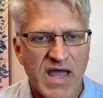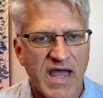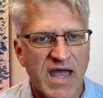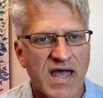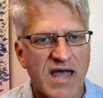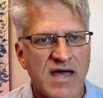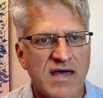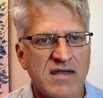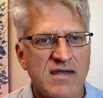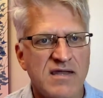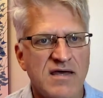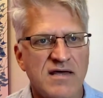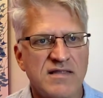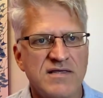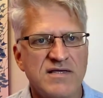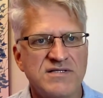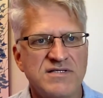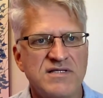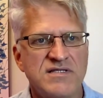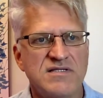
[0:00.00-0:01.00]
And
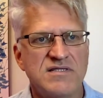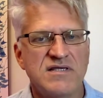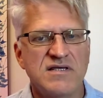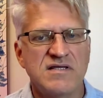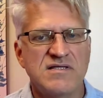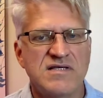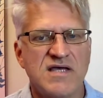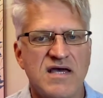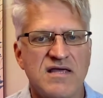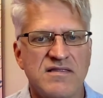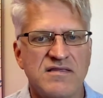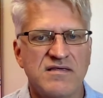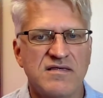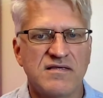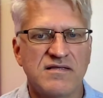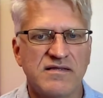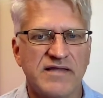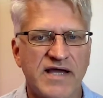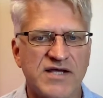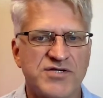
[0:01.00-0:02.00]
this is the 10th
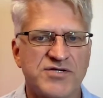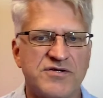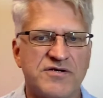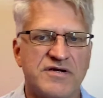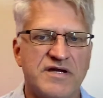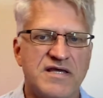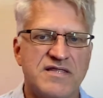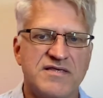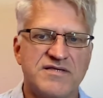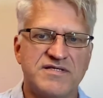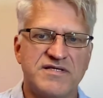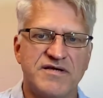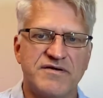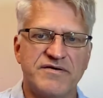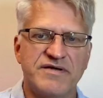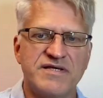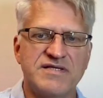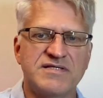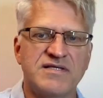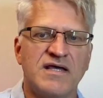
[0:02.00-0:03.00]
lecture in the
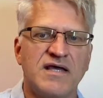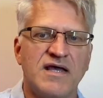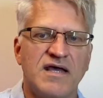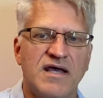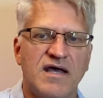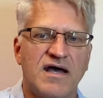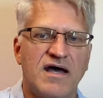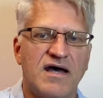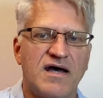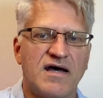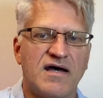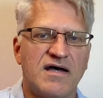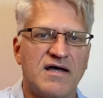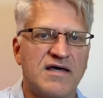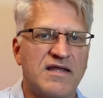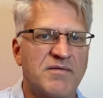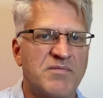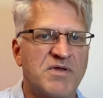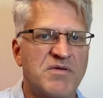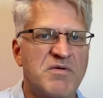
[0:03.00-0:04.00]
series,
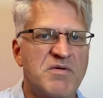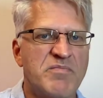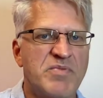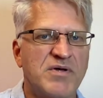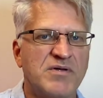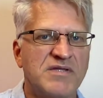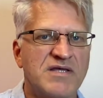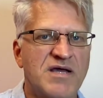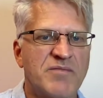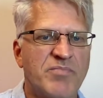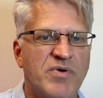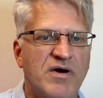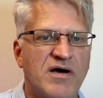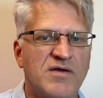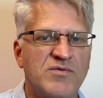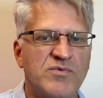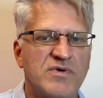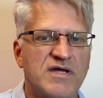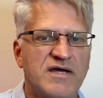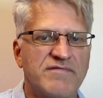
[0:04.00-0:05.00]
and I'm going to be building
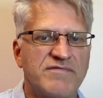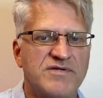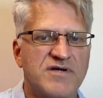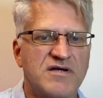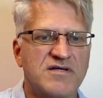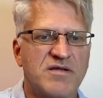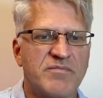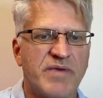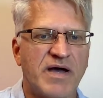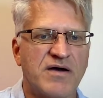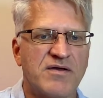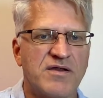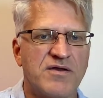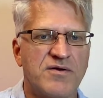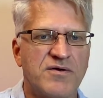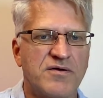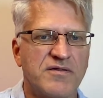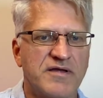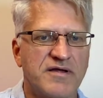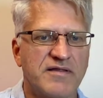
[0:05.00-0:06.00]
upon what I've talked about in
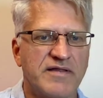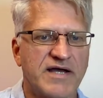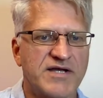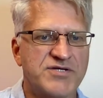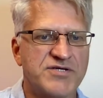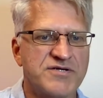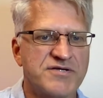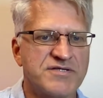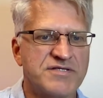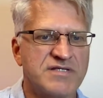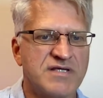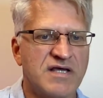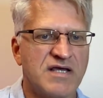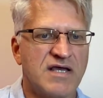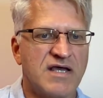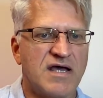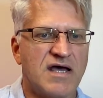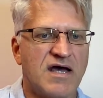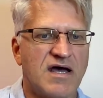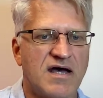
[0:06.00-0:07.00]
earlier lectures.
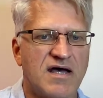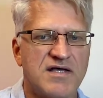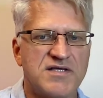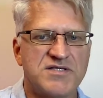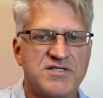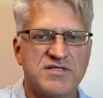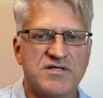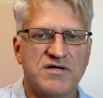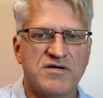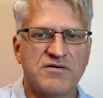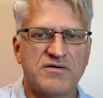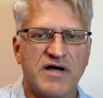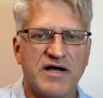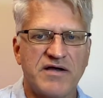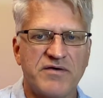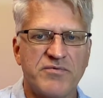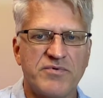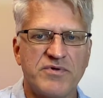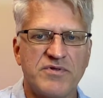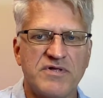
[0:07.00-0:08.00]
So
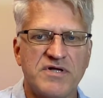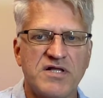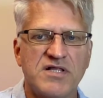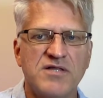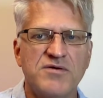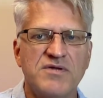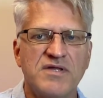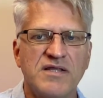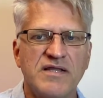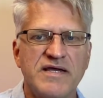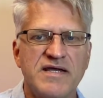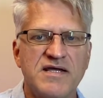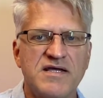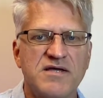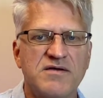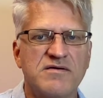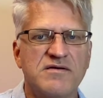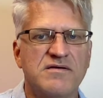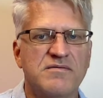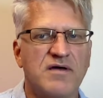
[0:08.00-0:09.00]
I will include a link
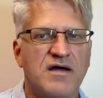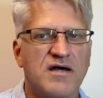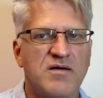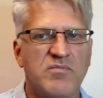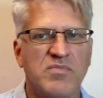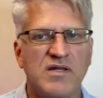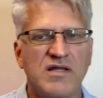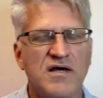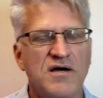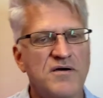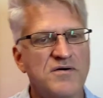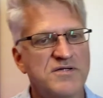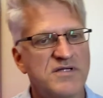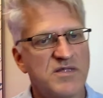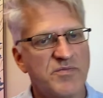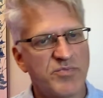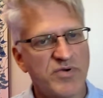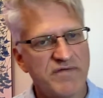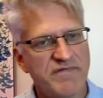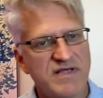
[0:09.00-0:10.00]
below to
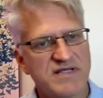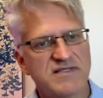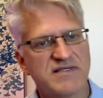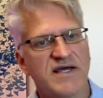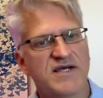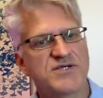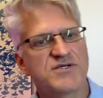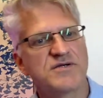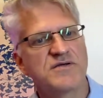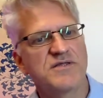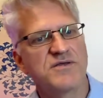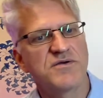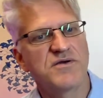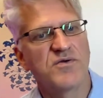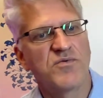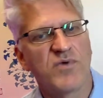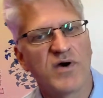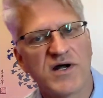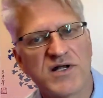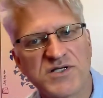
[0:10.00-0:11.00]
the previous lecture that you
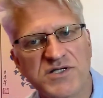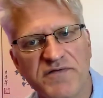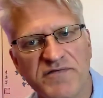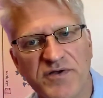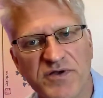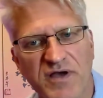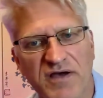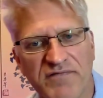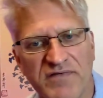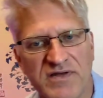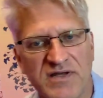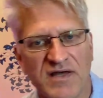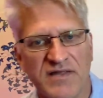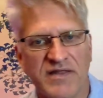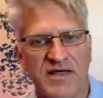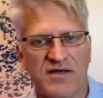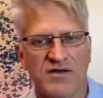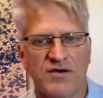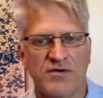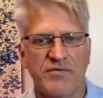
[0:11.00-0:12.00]
can watch if you haven't done
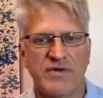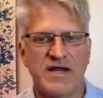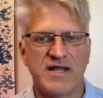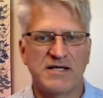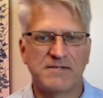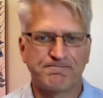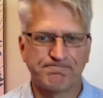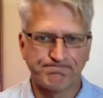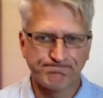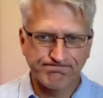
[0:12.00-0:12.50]
that already.